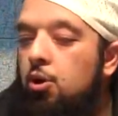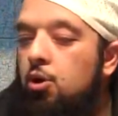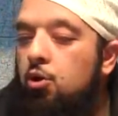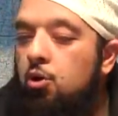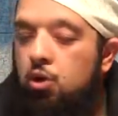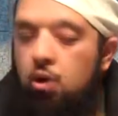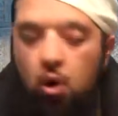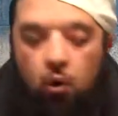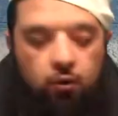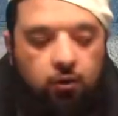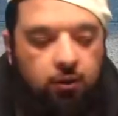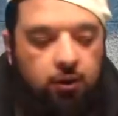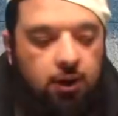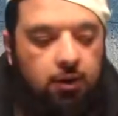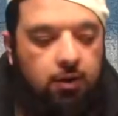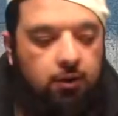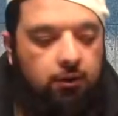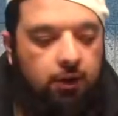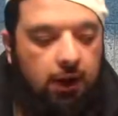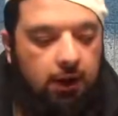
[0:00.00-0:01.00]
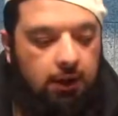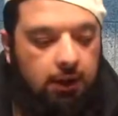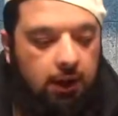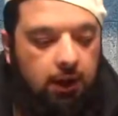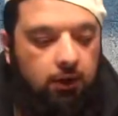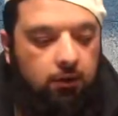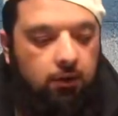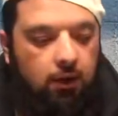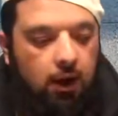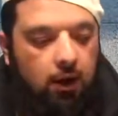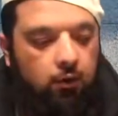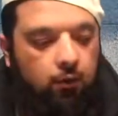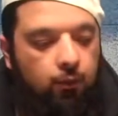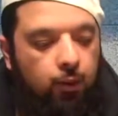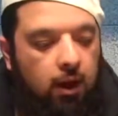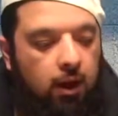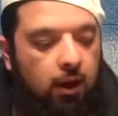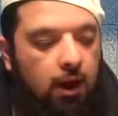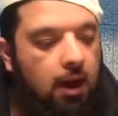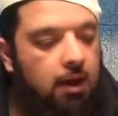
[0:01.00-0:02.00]
You don't see this hadith as
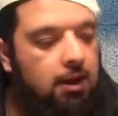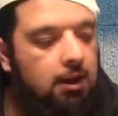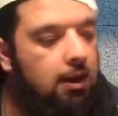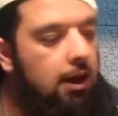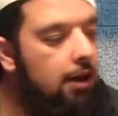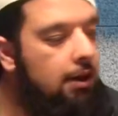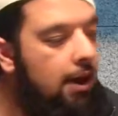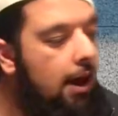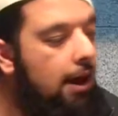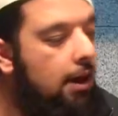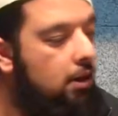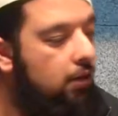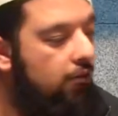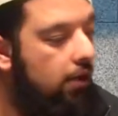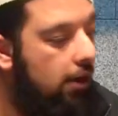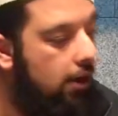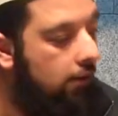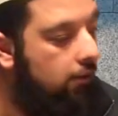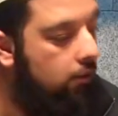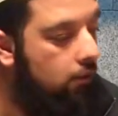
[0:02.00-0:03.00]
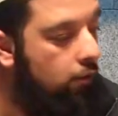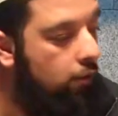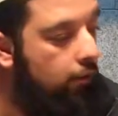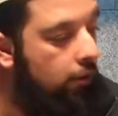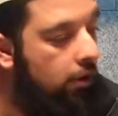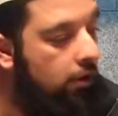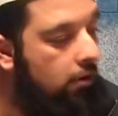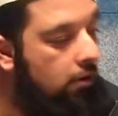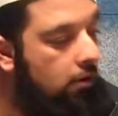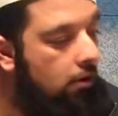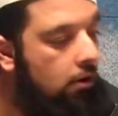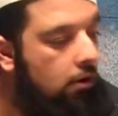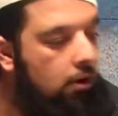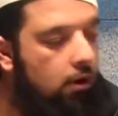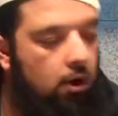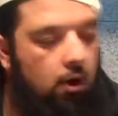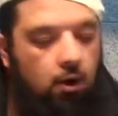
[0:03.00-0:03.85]
being anything negative against women,